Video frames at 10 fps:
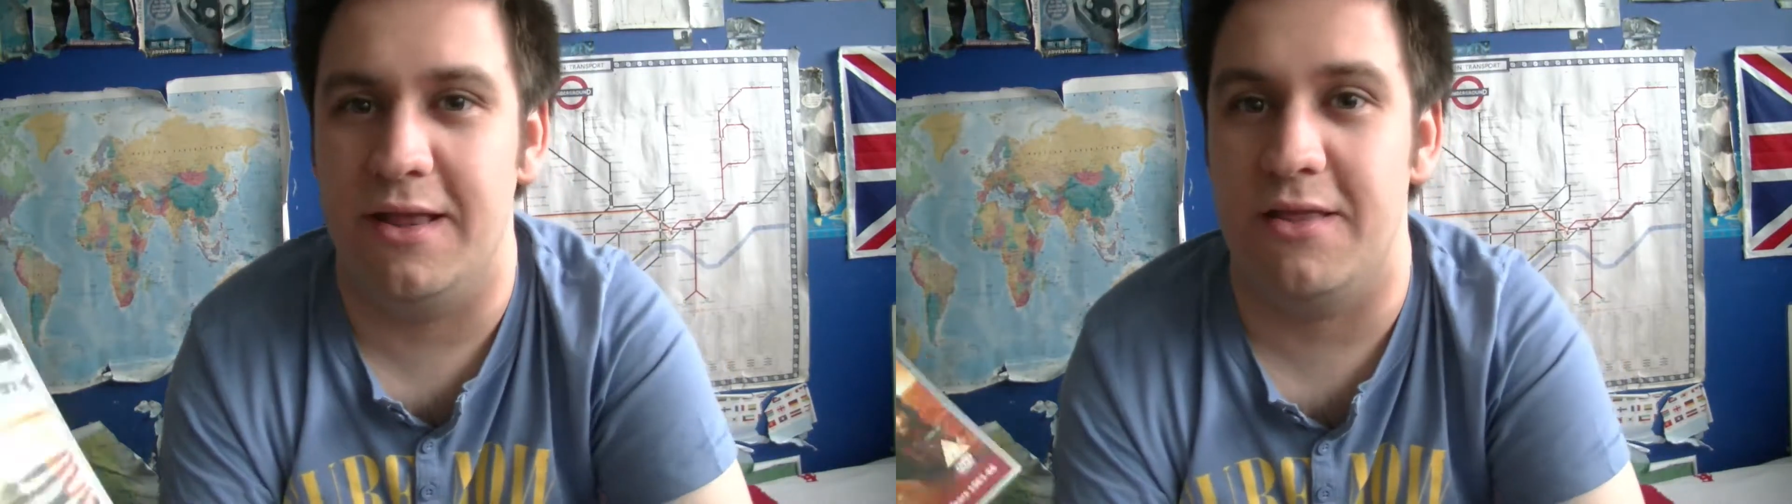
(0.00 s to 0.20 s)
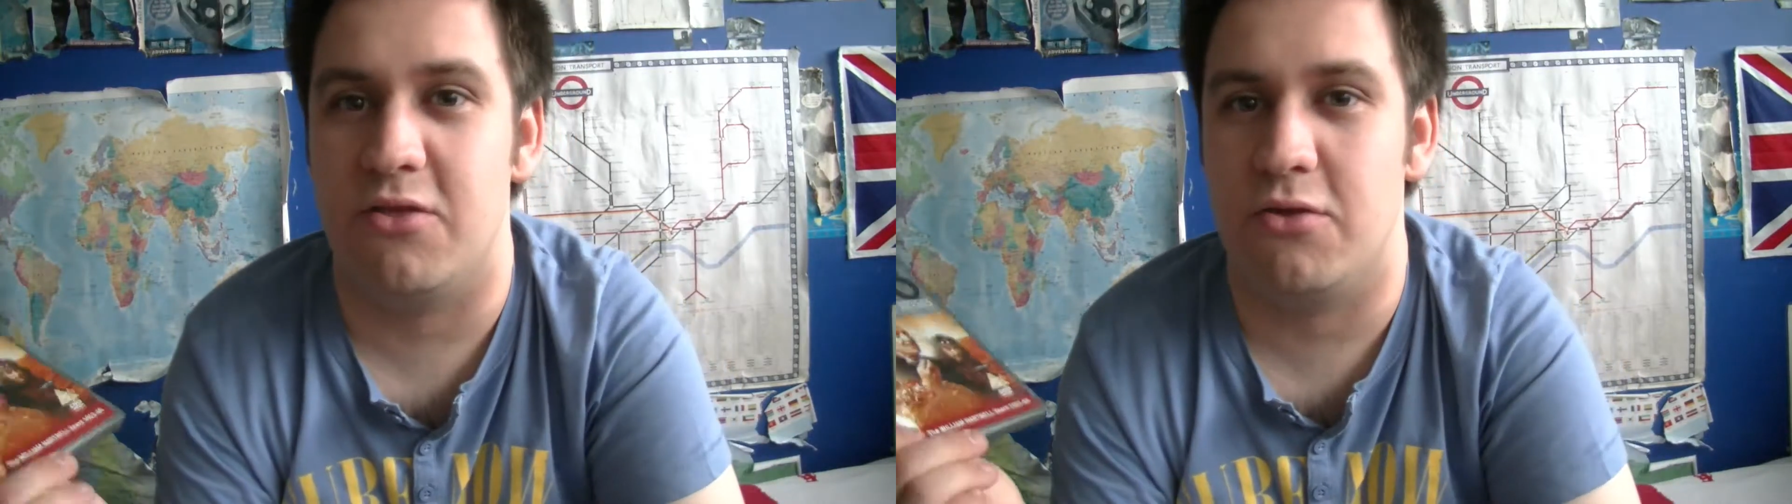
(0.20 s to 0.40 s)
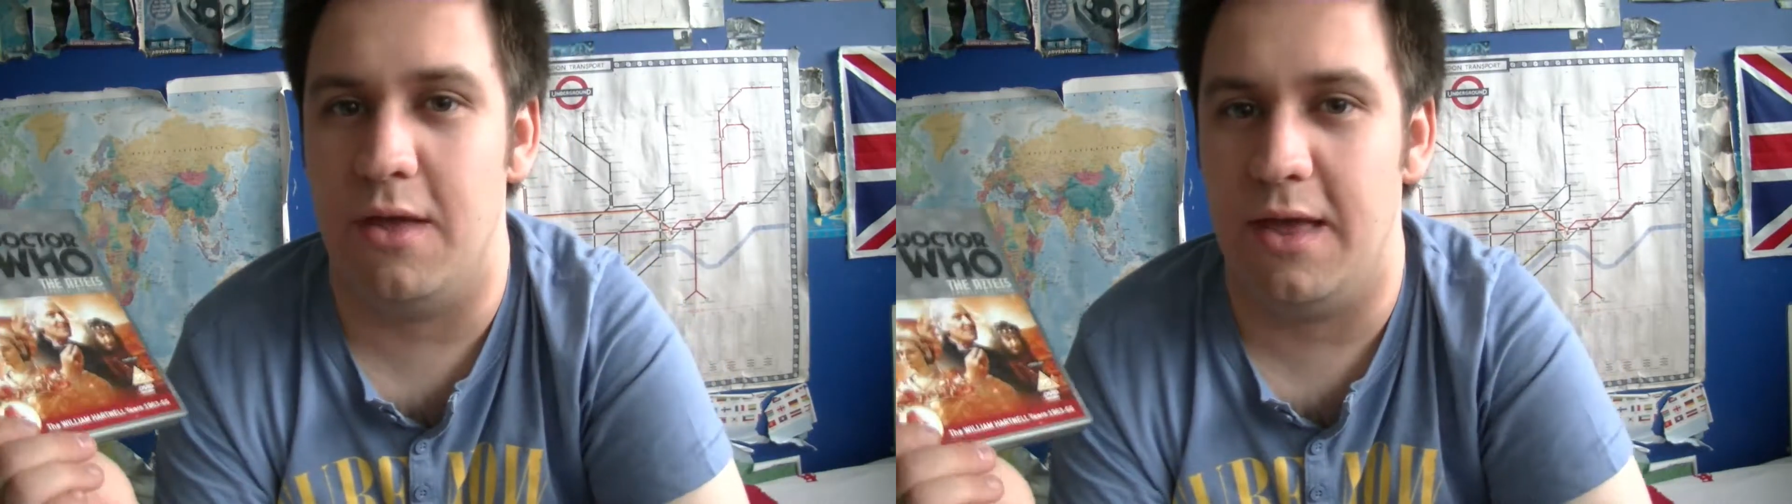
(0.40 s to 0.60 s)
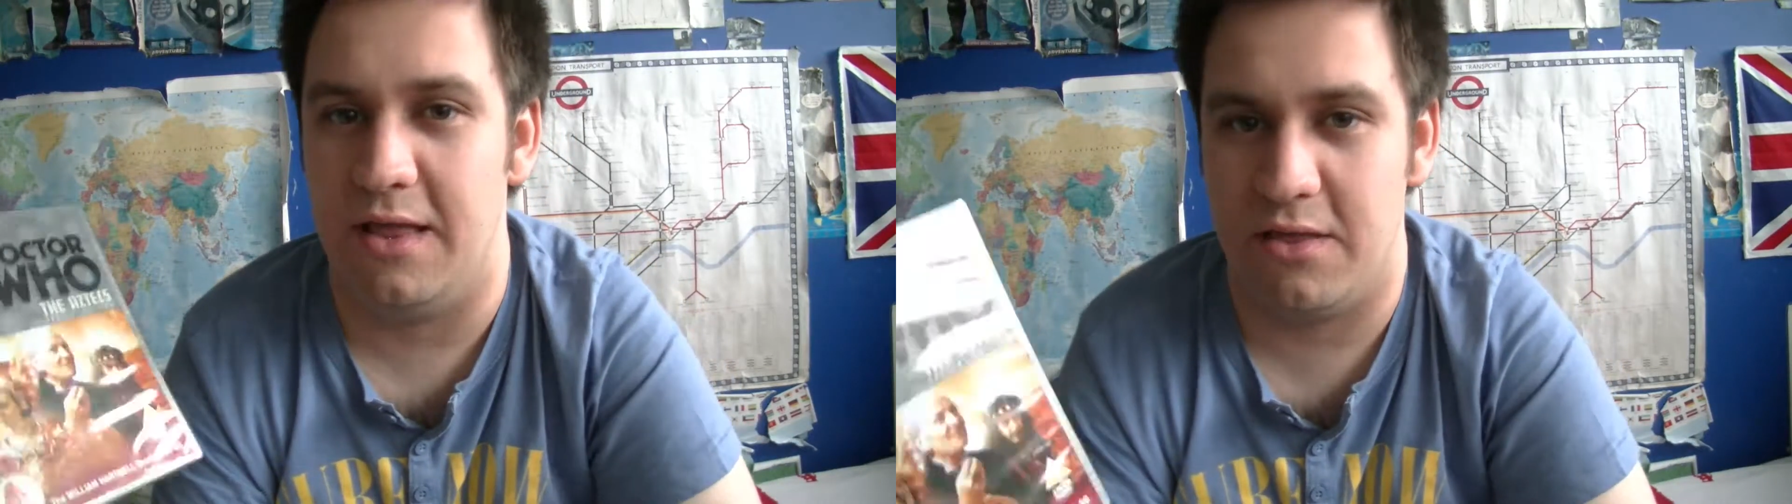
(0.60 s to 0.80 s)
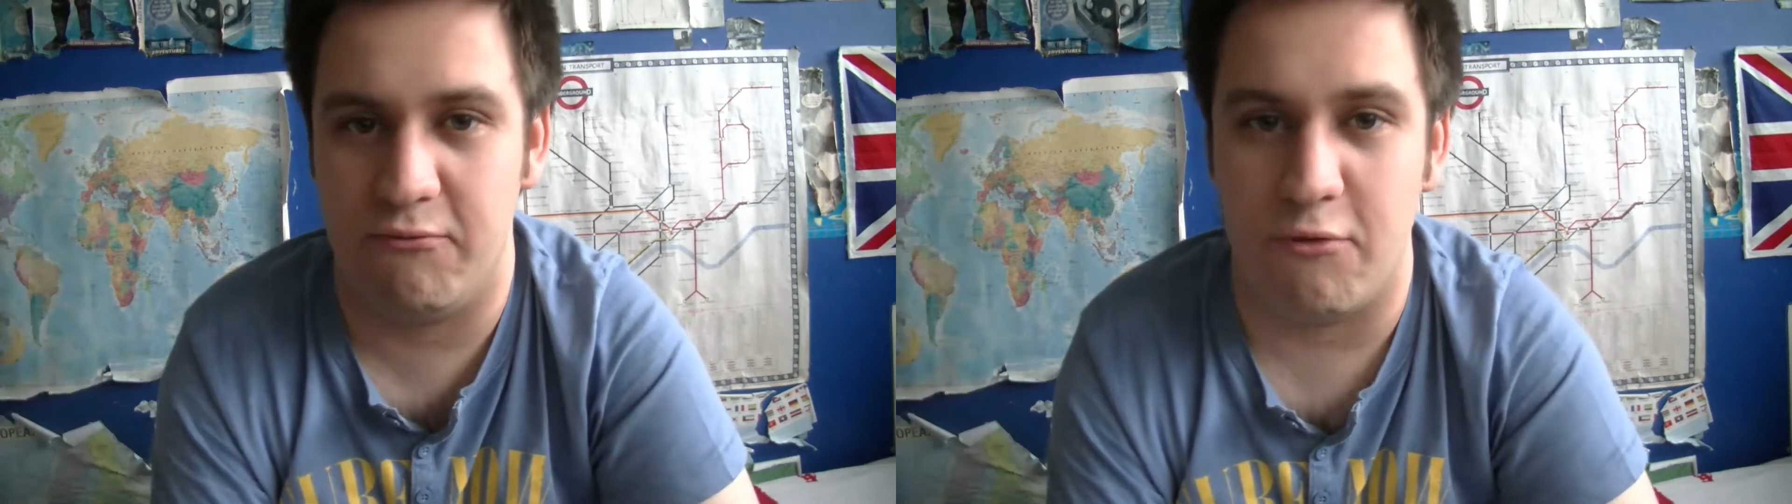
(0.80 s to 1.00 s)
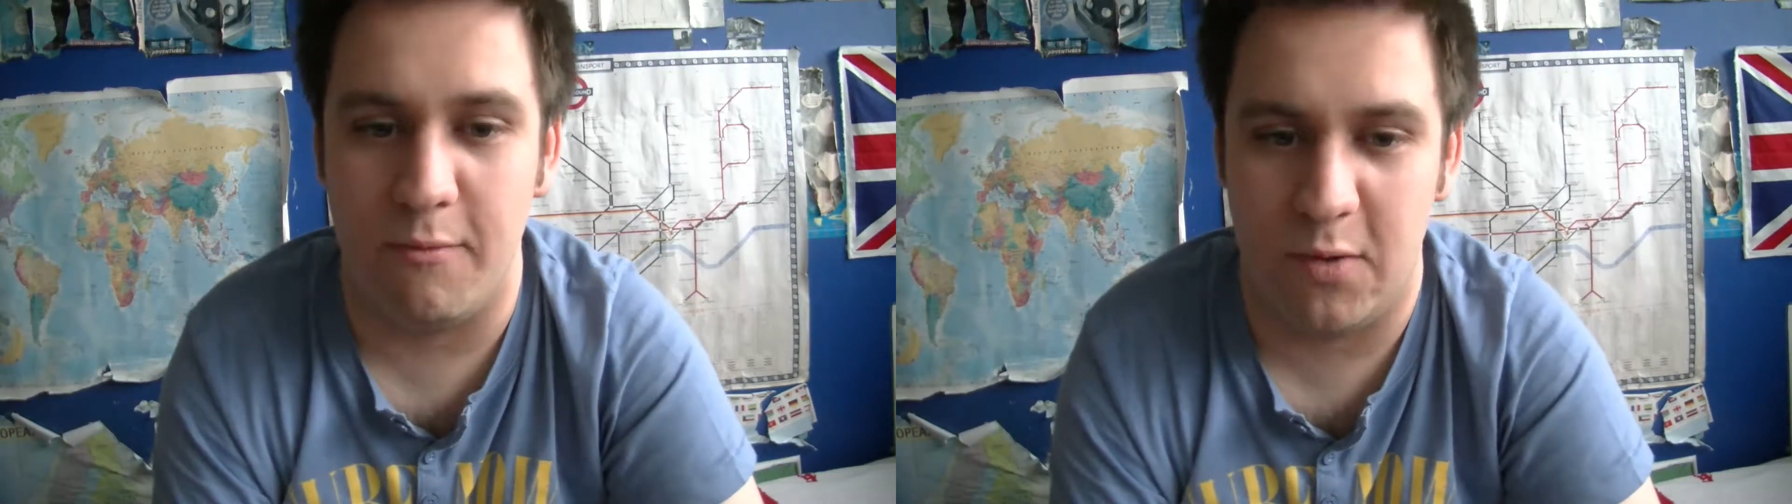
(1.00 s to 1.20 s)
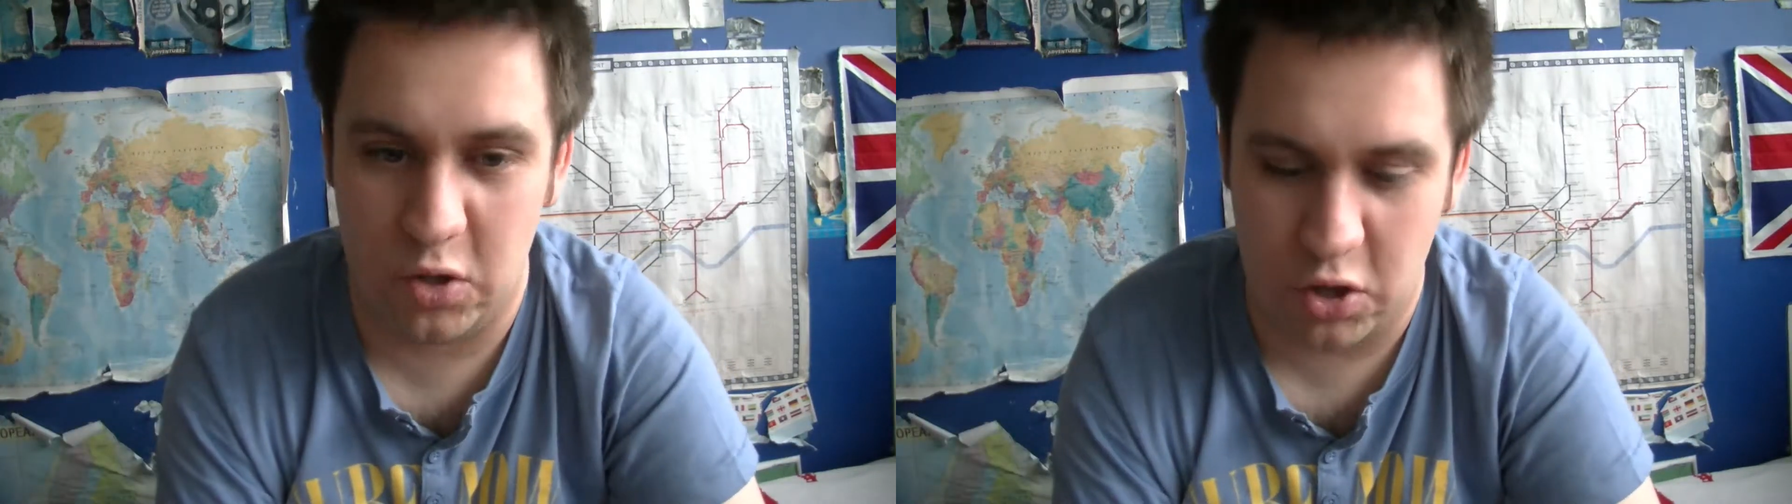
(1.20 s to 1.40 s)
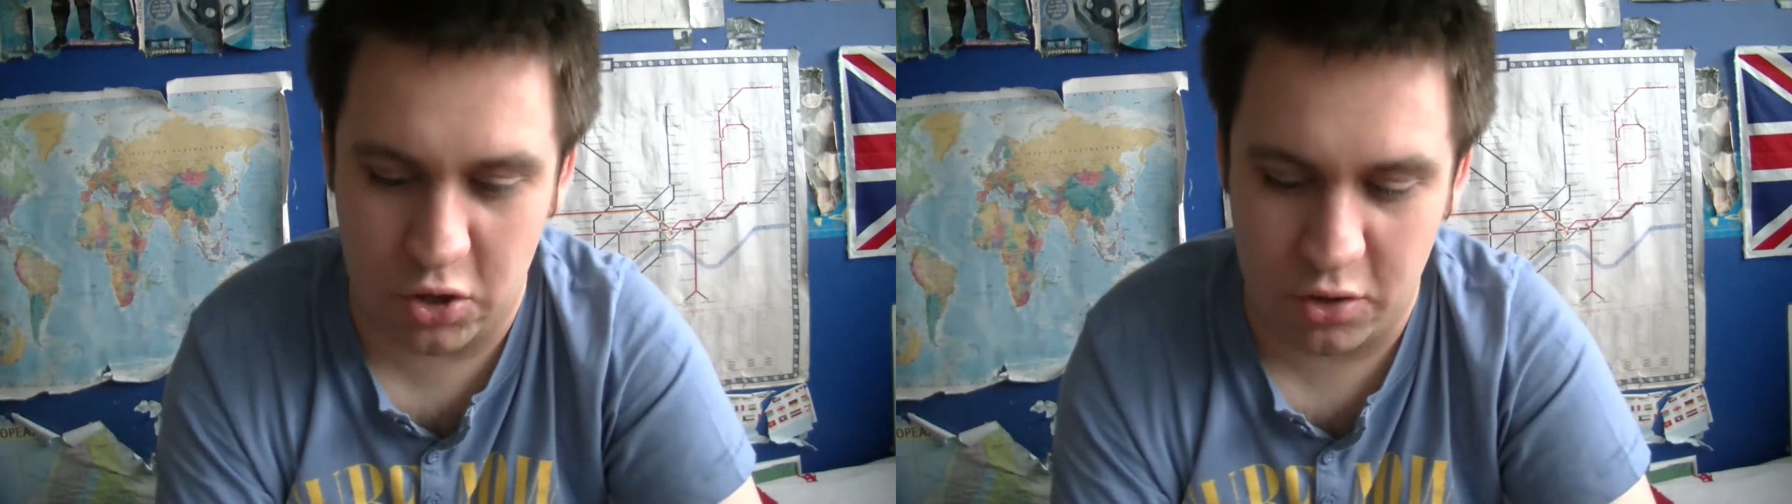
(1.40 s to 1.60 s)
It's the
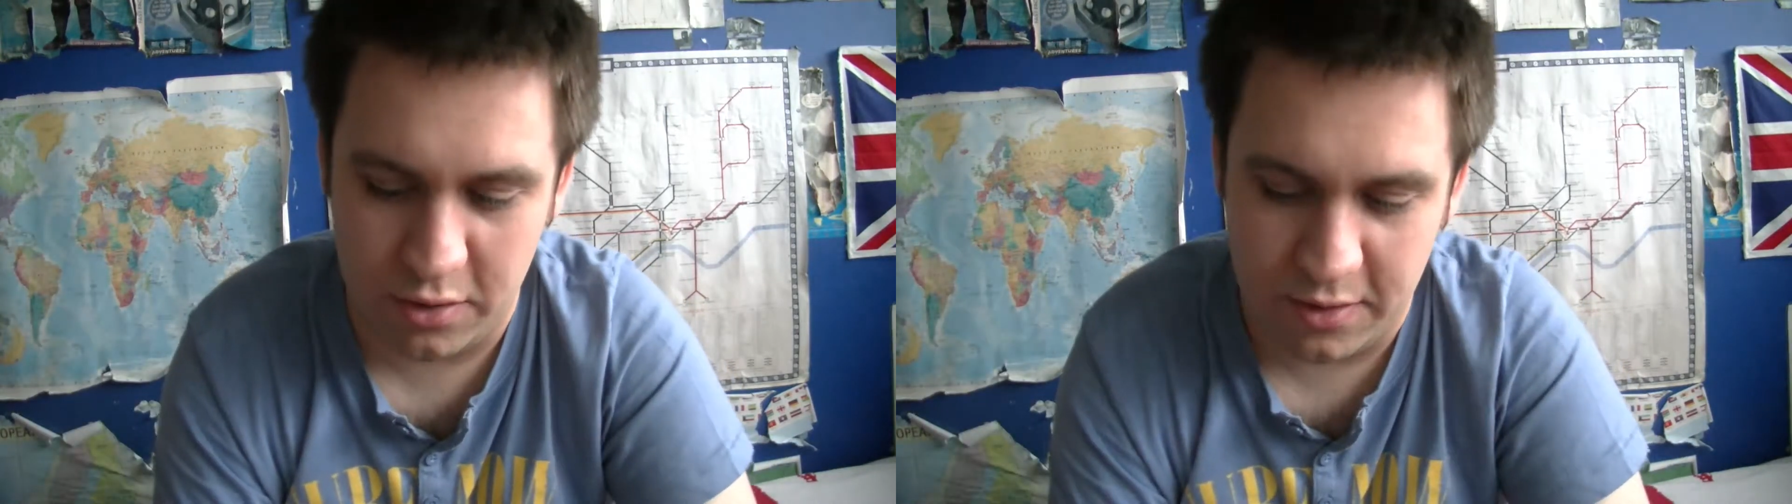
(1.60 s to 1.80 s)
Romans.